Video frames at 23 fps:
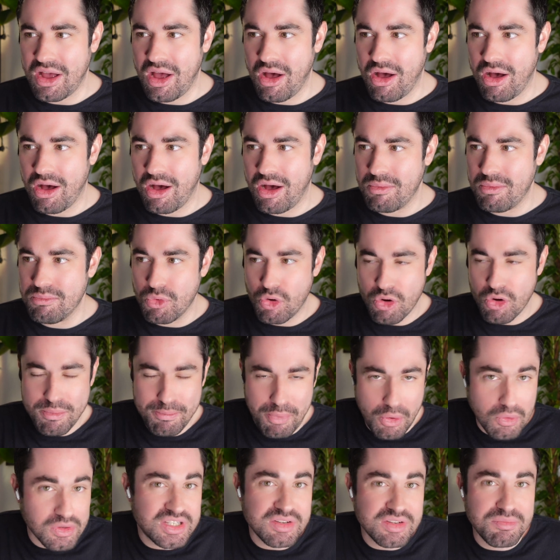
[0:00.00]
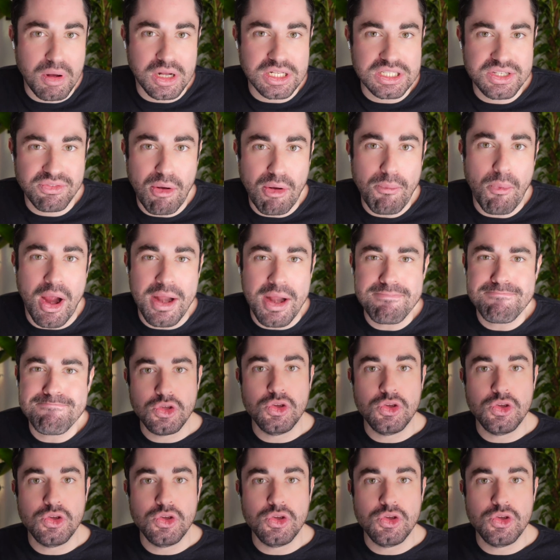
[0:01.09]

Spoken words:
our more impulsive parts of our brain.